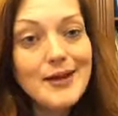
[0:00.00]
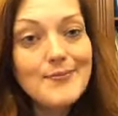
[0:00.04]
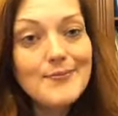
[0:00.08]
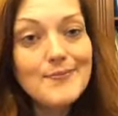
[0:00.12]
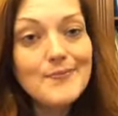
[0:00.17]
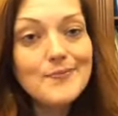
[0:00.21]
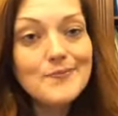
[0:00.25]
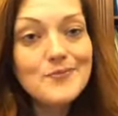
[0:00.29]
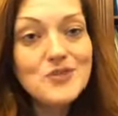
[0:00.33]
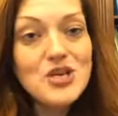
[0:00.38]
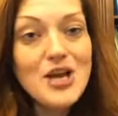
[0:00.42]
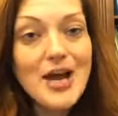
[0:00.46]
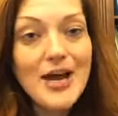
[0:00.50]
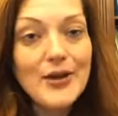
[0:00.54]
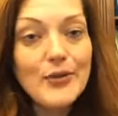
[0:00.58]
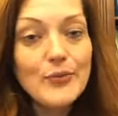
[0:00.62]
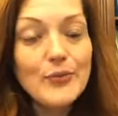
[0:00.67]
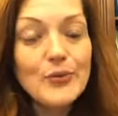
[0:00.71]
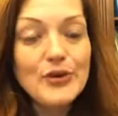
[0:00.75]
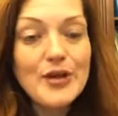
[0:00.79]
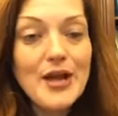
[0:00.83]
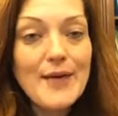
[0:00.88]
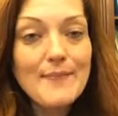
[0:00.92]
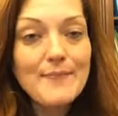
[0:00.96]
child
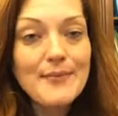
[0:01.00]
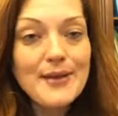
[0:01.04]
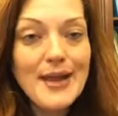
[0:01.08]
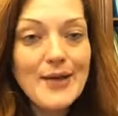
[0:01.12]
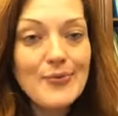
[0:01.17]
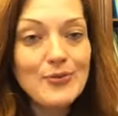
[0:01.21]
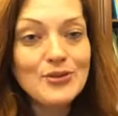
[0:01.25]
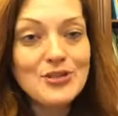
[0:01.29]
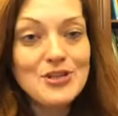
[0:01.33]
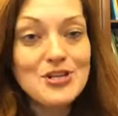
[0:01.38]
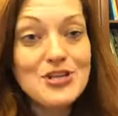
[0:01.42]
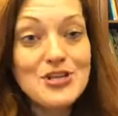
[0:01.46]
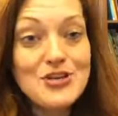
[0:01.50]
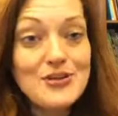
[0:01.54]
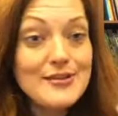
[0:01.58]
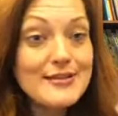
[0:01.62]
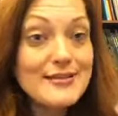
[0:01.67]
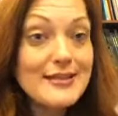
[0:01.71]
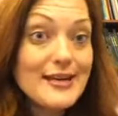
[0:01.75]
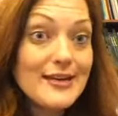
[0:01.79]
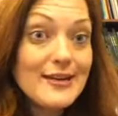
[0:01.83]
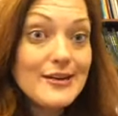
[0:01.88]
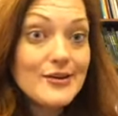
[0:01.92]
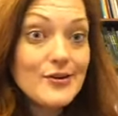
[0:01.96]
will not be able to use
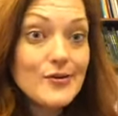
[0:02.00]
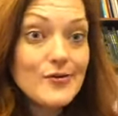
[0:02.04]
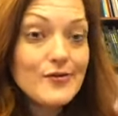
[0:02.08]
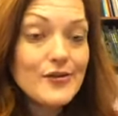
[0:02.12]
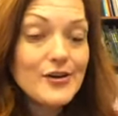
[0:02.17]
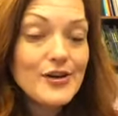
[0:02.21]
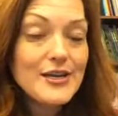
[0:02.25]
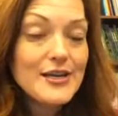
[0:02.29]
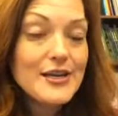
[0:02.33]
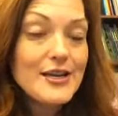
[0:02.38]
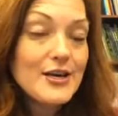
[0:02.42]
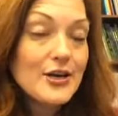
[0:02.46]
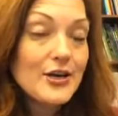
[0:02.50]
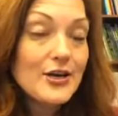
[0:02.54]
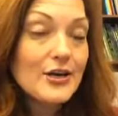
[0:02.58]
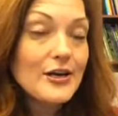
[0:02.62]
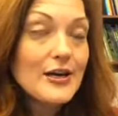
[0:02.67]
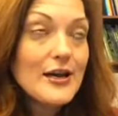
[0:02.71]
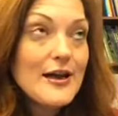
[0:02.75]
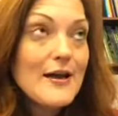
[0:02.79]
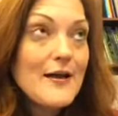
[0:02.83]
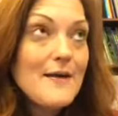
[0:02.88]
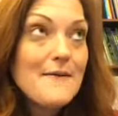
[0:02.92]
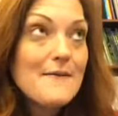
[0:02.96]
that in over a year.
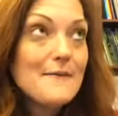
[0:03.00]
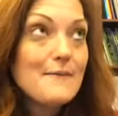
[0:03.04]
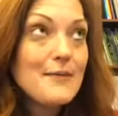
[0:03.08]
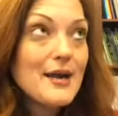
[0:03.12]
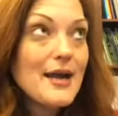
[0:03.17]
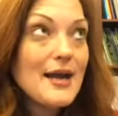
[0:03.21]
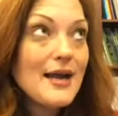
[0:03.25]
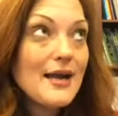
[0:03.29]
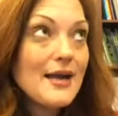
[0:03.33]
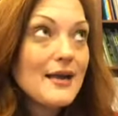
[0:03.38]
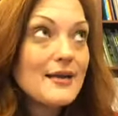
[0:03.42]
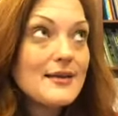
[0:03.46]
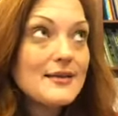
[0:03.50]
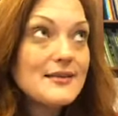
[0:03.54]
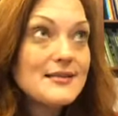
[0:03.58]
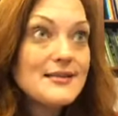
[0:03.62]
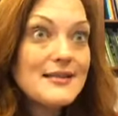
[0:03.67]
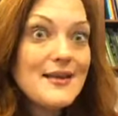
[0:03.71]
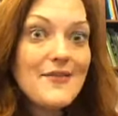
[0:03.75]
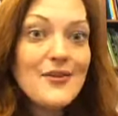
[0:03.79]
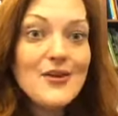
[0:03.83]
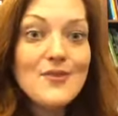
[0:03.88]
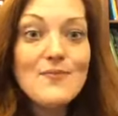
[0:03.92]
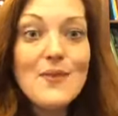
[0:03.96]
My
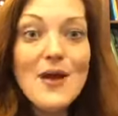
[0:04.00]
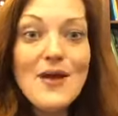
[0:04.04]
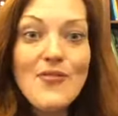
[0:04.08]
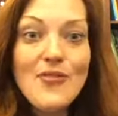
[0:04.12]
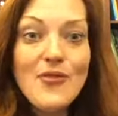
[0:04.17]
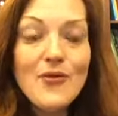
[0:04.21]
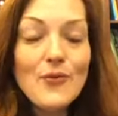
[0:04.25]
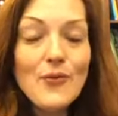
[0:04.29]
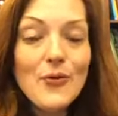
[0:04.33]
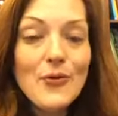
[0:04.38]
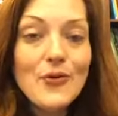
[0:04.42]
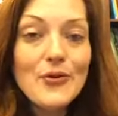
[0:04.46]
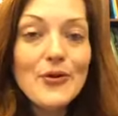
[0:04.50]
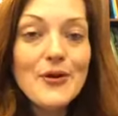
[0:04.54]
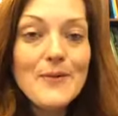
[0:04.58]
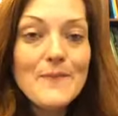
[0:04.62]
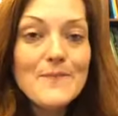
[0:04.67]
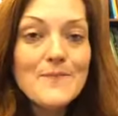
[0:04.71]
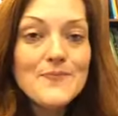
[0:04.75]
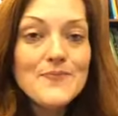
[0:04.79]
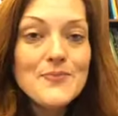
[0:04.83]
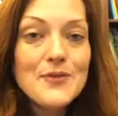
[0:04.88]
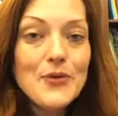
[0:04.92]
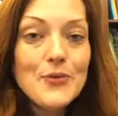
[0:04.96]
7-month-old
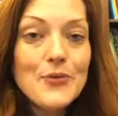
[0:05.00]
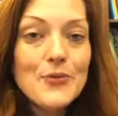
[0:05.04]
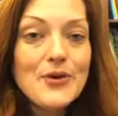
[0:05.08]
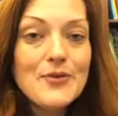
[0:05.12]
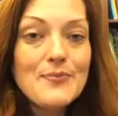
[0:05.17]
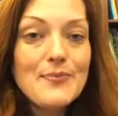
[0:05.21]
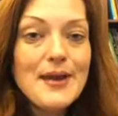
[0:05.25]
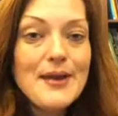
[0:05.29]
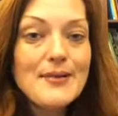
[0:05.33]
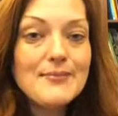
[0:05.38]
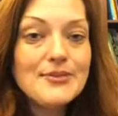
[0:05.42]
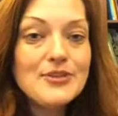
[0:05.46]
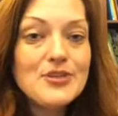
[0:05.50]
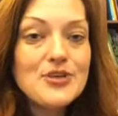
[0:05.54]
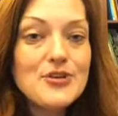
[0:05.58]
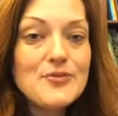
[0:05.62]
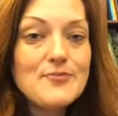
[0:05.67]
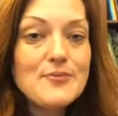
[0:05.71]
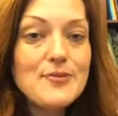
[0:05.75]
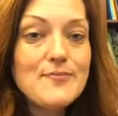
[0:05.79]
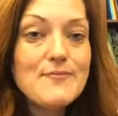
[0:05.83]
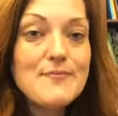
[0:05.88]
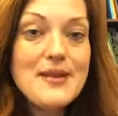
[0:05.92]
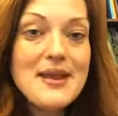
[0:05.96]
wouldn't be able to,
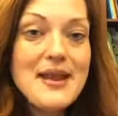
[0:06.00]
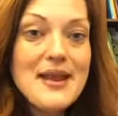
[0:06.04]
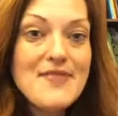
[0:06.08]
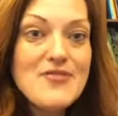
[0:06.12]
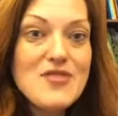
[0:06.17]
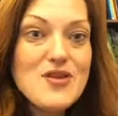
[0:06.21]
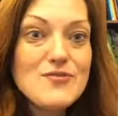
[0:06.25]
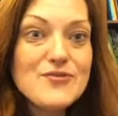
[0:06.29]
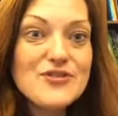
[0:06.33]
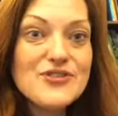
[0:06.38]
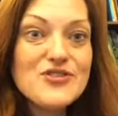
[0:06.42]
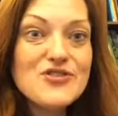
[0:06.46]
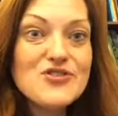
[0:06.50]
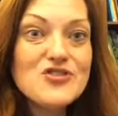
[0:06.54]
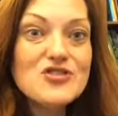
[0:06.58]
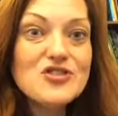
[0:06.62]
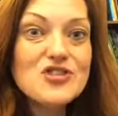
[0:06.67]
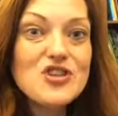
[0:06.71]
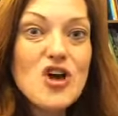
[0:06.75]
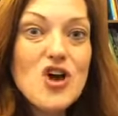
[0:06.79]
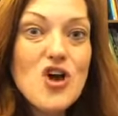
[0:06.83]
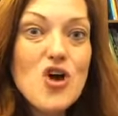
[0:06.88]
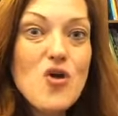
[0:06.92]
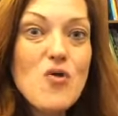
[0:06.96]
but man, there was
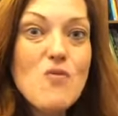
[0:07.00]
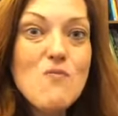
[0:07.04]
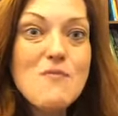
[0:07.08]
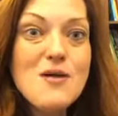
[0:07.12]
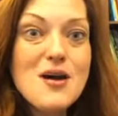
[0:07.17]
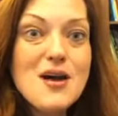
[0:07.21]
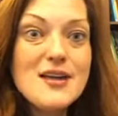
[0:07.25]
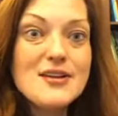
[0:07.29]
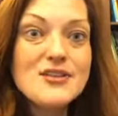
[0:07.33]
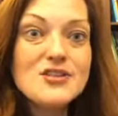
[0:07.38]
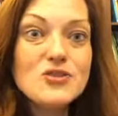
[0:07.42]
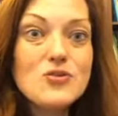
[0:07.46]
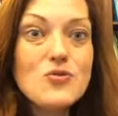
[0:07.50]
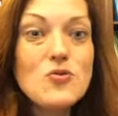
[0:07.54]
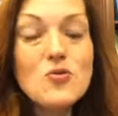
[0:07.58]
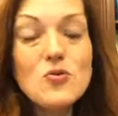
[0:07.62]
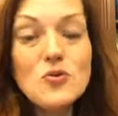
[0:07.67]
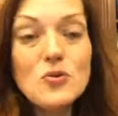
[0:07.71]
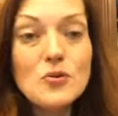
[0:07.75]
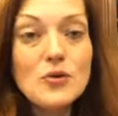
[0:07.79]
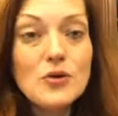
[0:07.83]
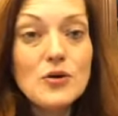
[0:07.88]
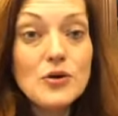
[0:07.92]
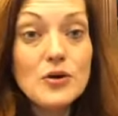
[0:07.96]
so much
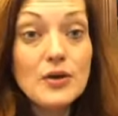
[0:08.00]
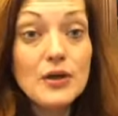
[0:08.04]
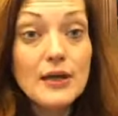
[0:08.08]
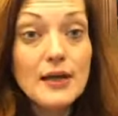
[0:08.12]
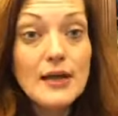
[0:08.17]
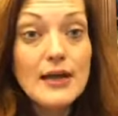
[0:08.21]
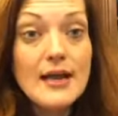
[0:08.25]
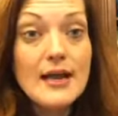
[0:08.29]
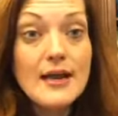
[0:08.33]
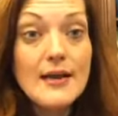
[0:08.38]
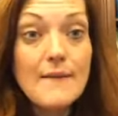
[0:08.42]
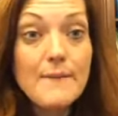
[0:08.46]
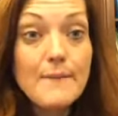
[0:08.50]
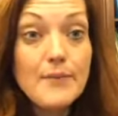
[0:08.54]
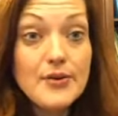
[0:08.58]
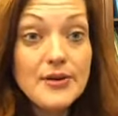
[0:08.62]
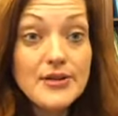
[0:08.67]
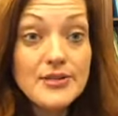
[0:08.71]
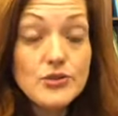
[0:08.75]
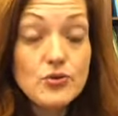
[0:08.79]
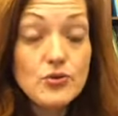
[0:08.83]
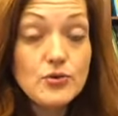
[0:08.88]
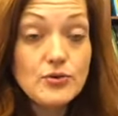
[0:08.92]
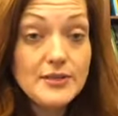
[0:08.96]
cool
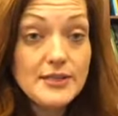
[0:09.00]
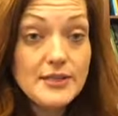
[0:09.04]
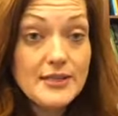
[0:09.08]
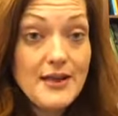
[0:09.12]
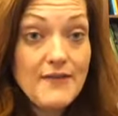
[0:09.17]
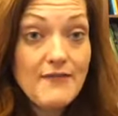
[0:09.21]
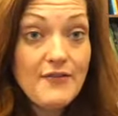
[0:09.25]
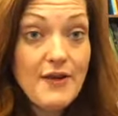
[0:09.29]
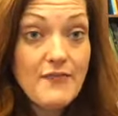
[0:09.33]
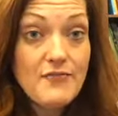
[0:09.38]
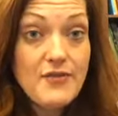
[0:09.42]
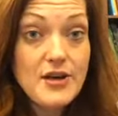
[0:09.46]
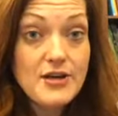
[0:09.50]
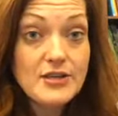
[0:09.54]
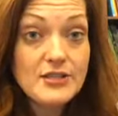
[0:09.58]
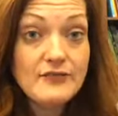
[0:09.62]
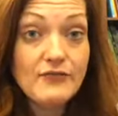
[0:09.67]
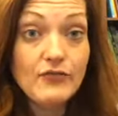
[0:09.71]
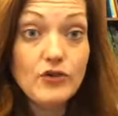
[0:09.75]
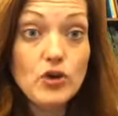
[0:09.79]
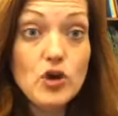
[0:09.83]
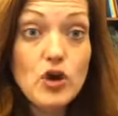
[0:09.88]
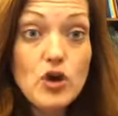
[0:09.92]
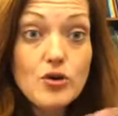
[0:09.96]
preschool stuff out there
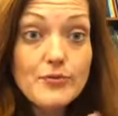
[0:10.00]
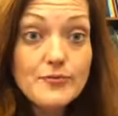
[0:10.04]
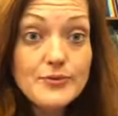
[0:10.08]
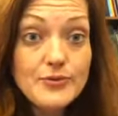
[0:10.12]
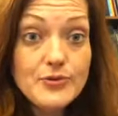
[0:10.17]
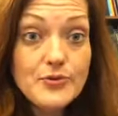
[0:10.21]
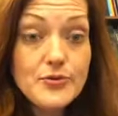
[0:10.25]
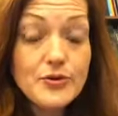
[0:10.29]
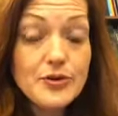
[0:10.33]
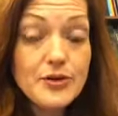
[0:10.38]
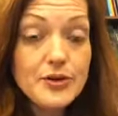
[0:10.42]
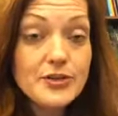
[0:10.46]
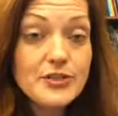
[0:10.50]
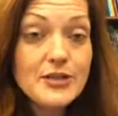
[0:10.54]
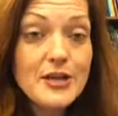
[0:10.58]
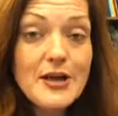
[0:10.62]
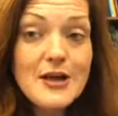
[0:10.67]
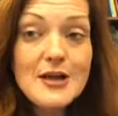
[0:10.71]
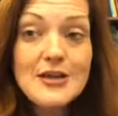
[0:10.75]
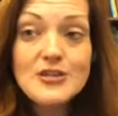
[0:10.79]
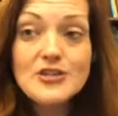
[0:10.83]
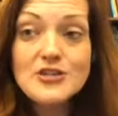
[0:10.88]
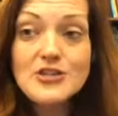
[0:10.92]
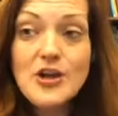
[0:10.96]
for homeschoolers.
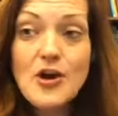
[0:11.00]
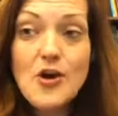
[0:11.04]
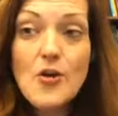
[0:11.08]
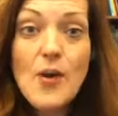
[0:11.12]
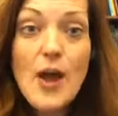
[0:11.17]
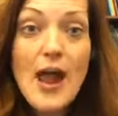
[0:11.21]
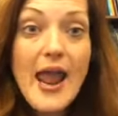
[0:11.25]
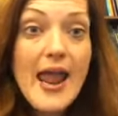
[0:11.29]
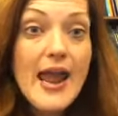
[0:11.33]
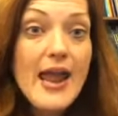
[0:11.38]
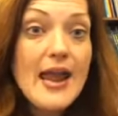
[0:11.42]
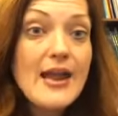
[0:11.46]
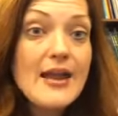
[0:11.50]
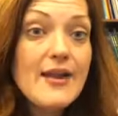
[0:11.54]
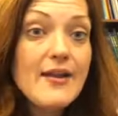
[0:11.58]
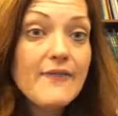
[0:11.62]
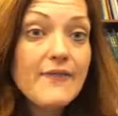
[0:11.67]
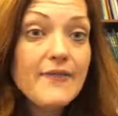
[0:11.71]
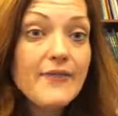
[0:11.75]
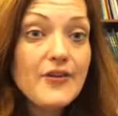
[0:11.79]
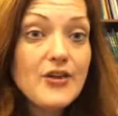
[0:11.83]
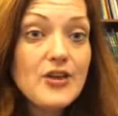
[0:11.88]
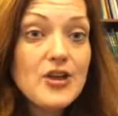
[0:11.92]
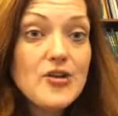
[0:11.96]
So, and
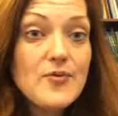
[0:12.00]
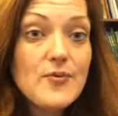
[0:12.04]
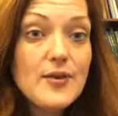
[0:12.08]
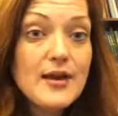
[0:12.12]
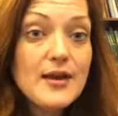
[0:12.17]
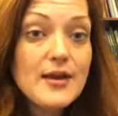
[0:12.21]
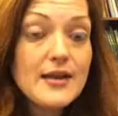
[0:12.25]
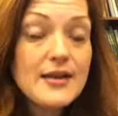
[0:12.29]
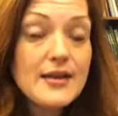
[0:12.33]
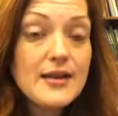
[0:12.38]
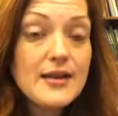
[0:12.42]
for you at,